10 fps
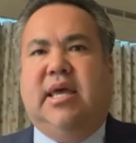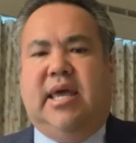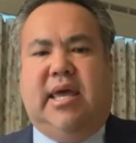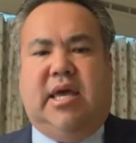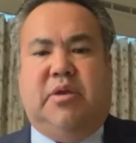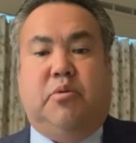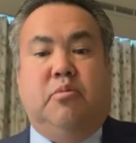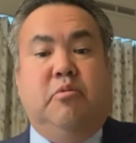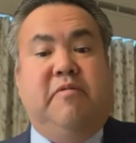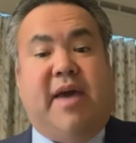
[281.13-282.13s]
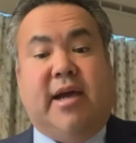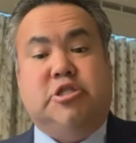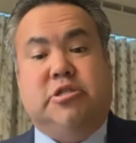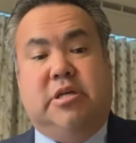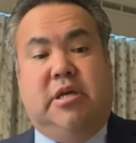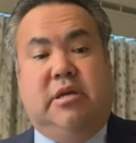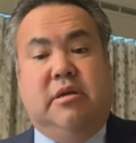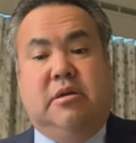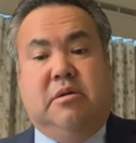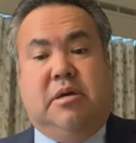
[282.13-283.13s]
and we've actually
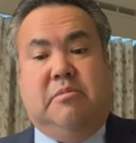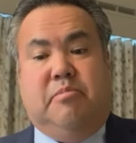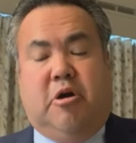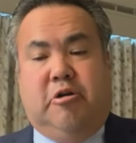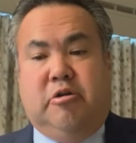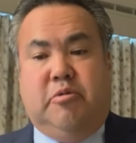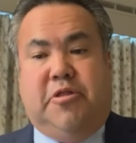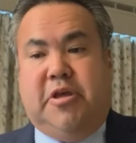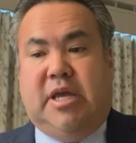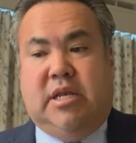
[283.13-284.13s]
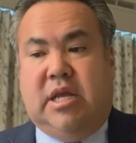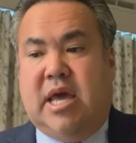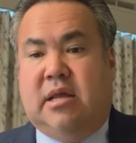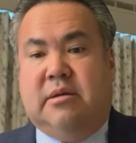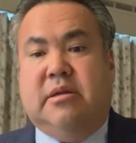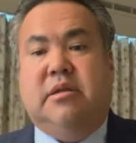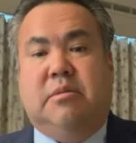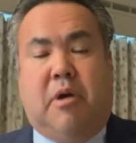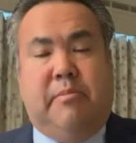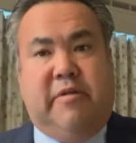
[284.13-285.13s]
partnered with the Indiana
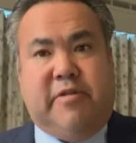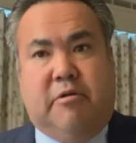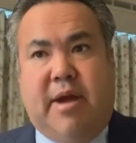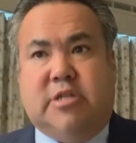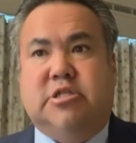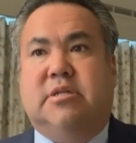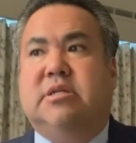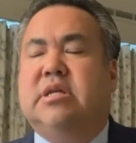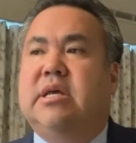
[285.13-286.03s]
Department of Corrections